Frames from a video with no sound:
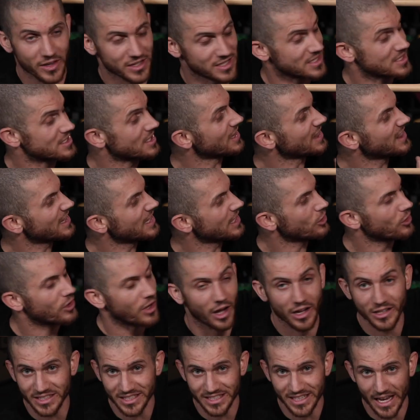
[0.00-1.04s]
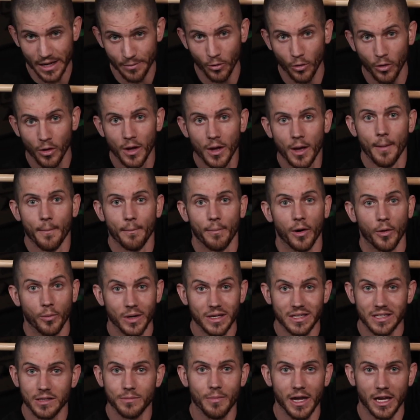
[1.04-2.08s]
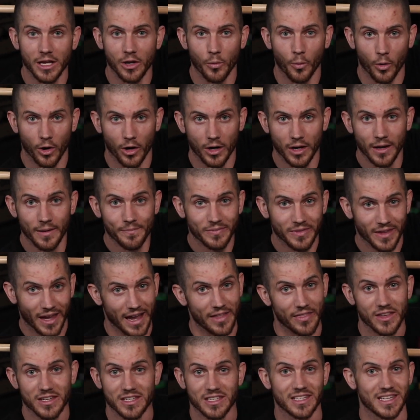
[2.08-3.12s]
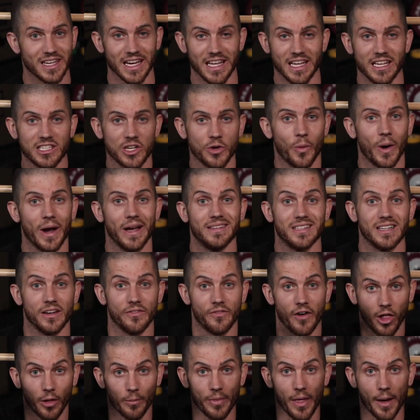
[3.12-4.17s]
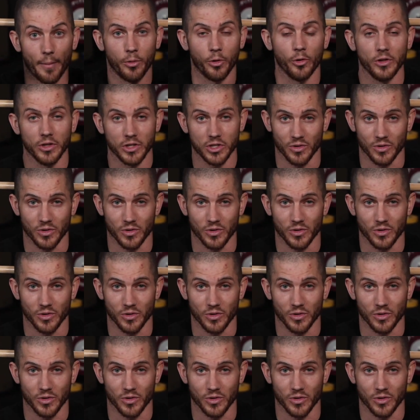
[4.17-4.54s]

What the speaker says: This is a little unstable, but we did make it work. And this is an easy way to develop that pulling